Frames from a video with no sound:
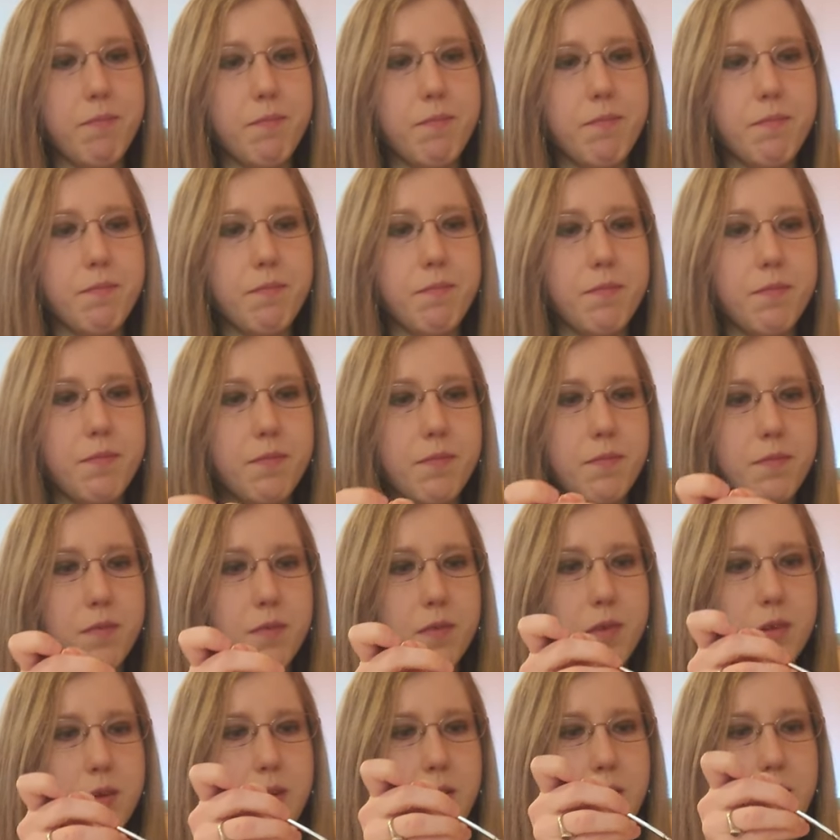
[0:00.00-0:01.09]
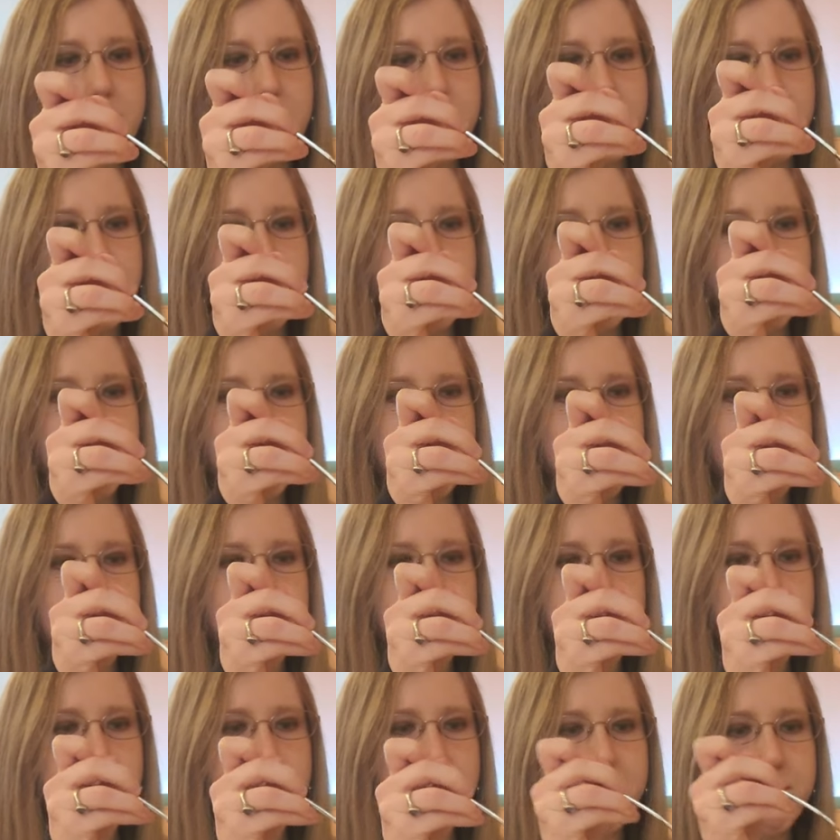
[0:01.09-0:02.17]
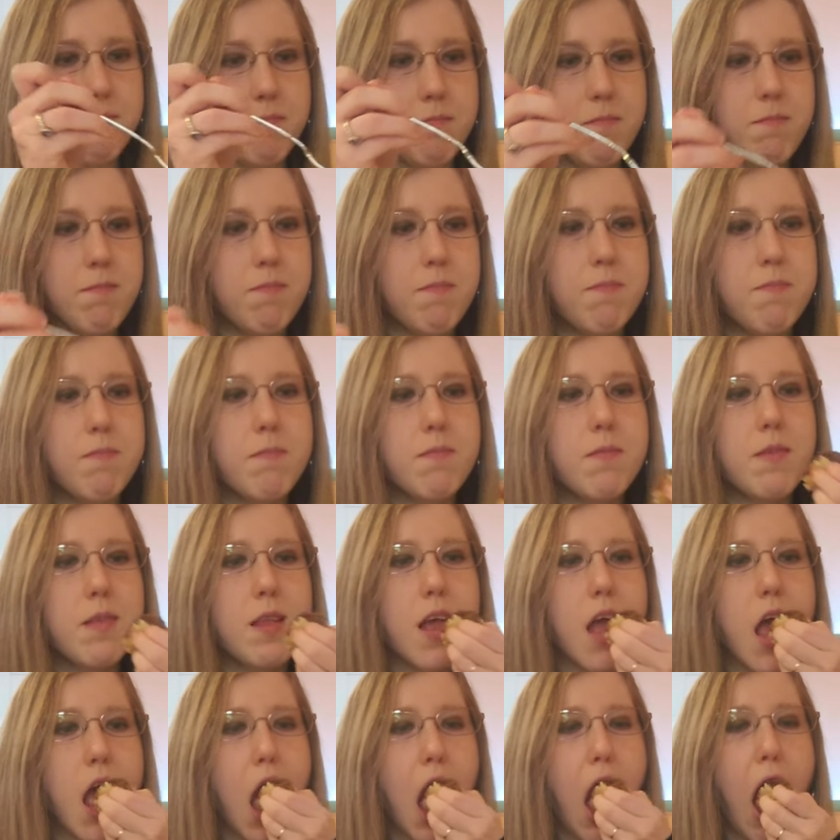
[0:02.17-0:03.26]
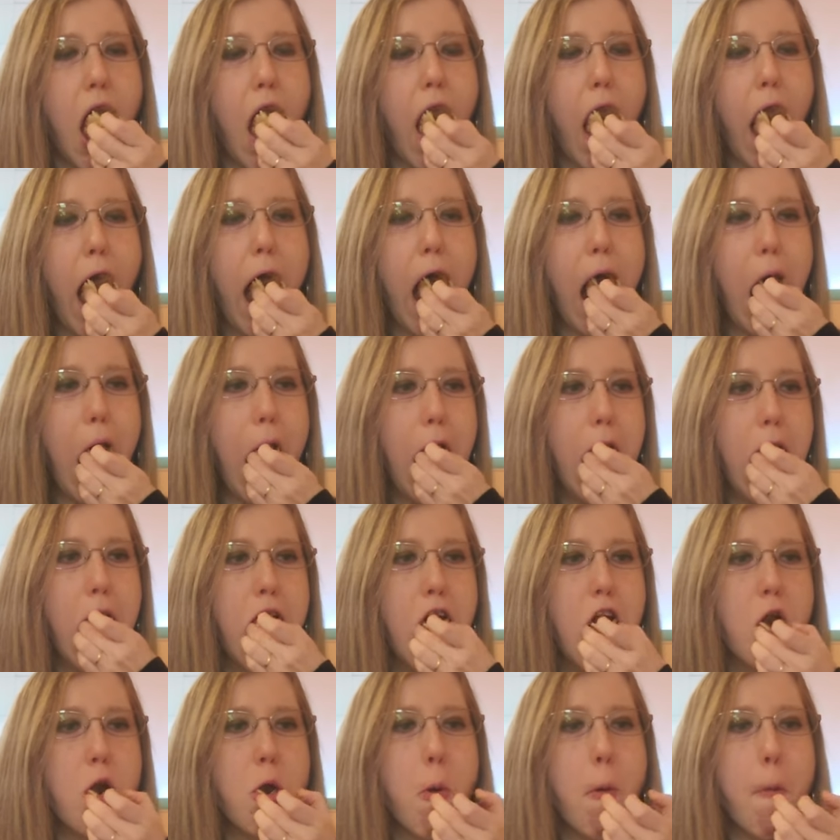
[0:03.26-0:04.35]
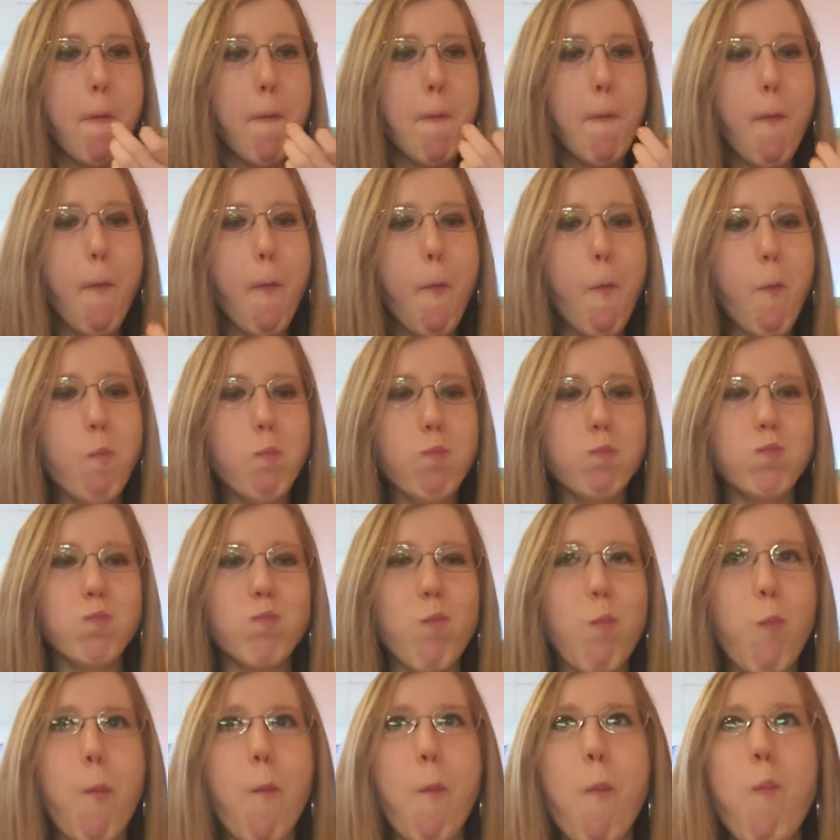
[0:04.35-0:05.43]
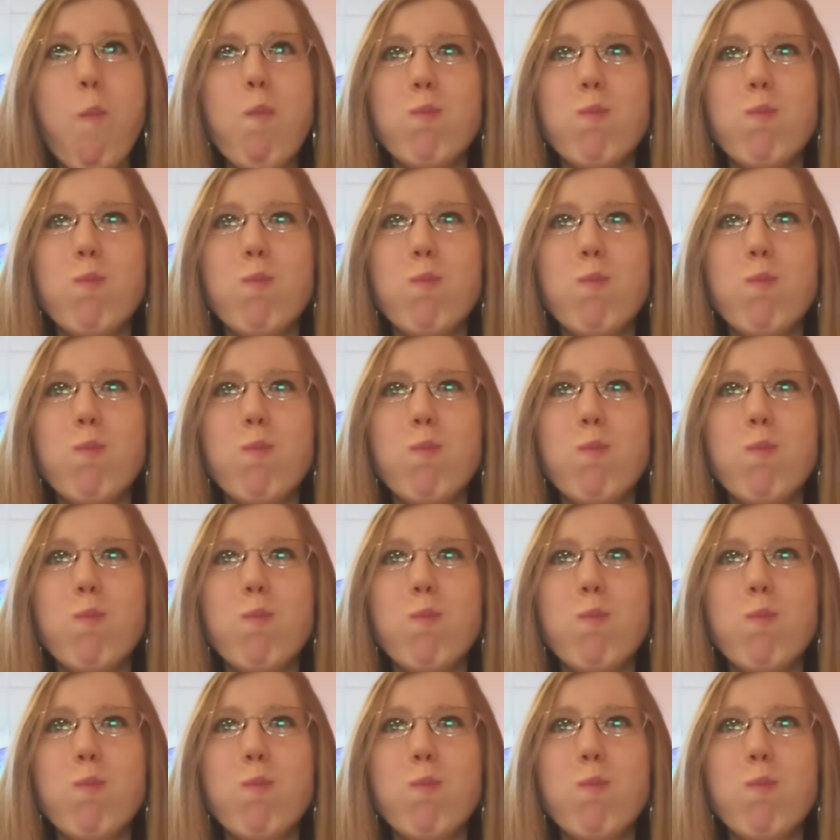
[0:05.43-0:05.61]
(silent)